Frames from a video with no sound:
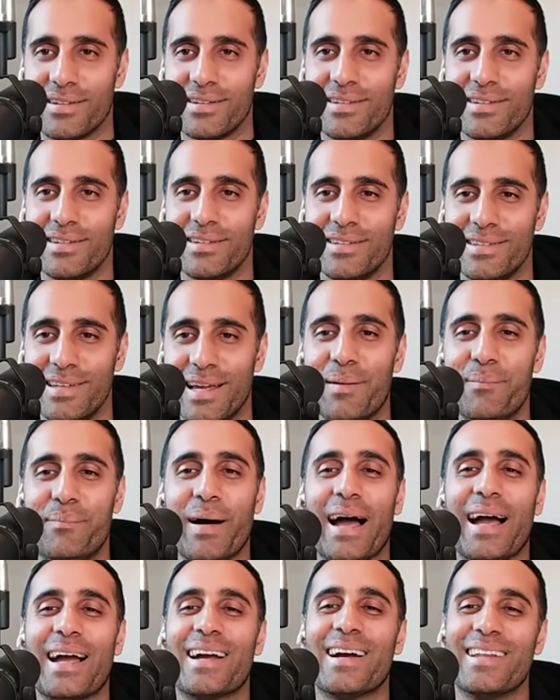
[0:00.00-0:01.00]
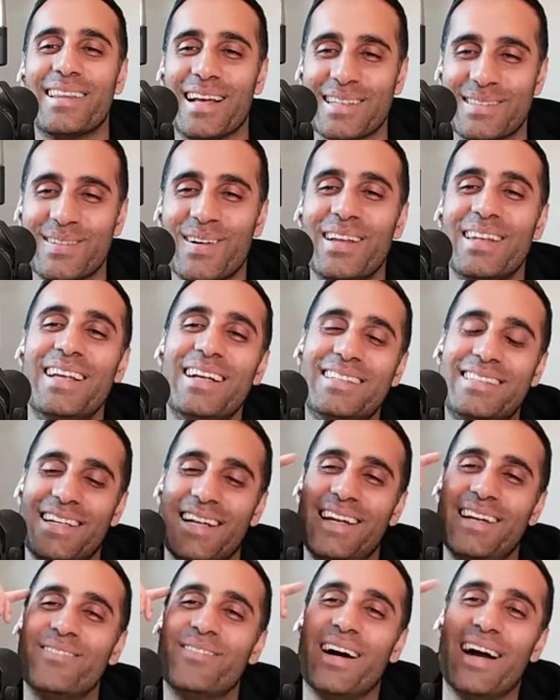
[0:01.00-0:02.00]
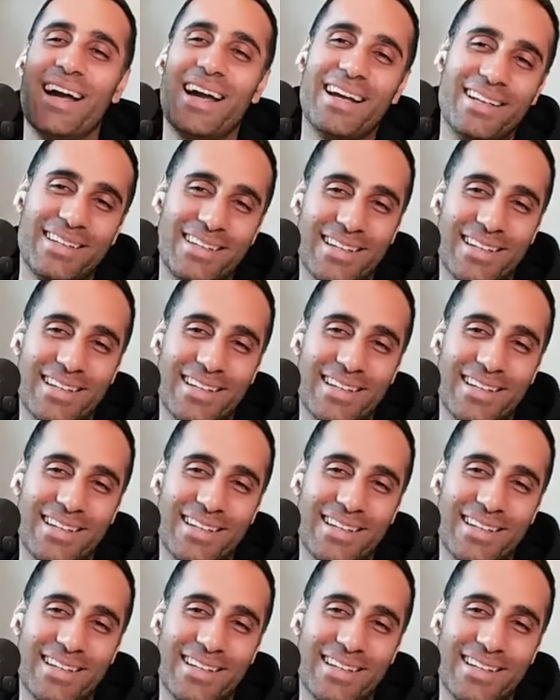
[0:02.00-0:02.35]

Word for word: Watch it. Yeah, banger. That's what literally in my head.